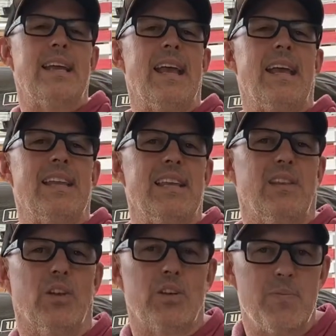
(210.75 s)
And he
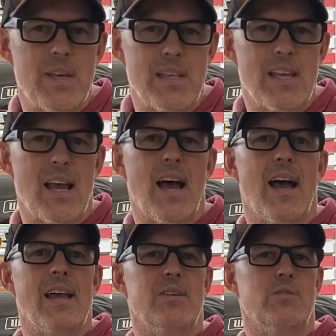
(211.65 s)
looked me in the
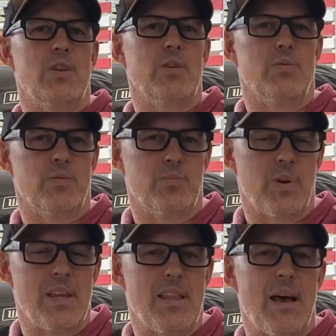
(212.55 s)
eye. He was
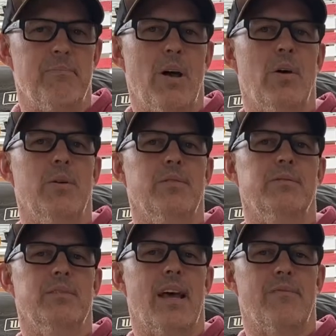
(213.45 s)
bringing
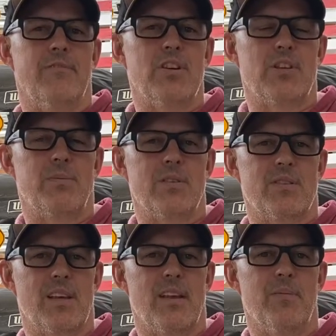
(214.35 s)
that fish up to the
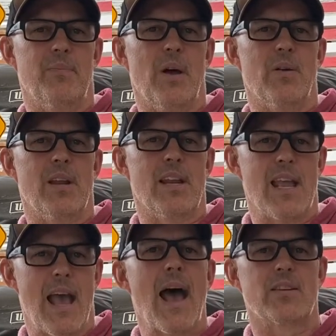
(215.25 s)
side of the boat, and
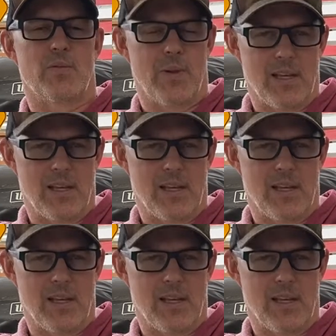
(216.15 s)
he asked me,